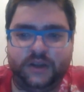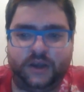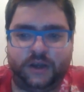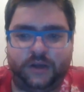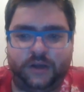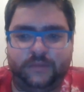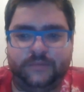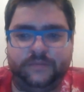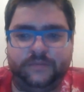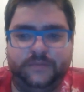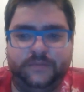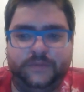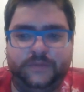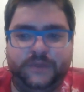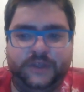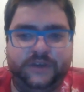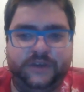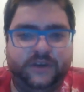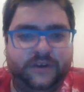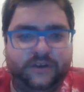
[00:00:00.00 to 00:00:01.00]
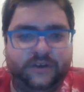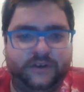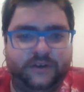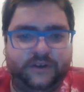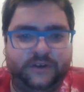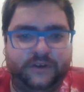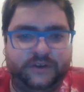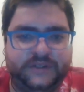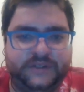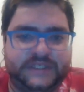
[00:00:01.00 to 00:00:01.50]
then
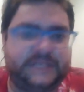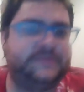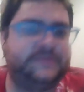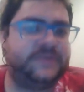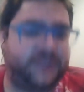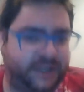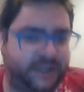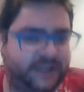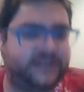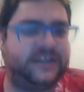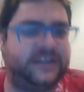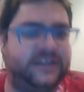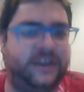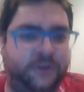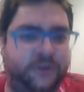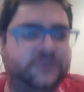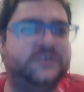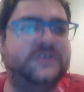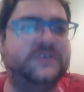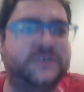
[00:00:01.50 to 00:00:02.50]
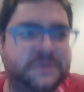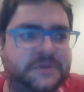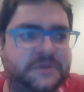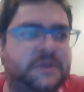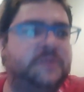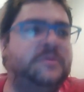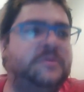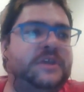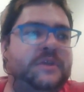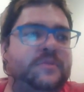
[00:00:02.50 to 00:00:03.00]
it seems like intelligence is
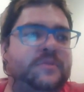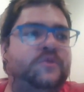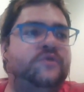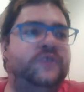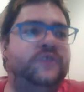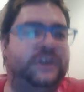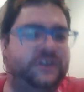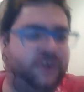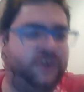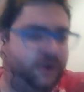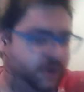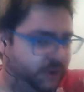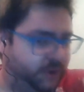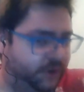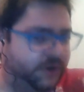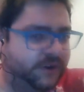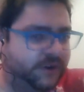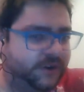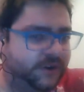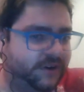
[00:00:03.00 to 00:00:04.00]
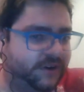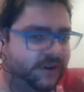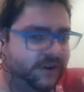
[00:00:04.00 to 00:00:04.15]
going to be a moving target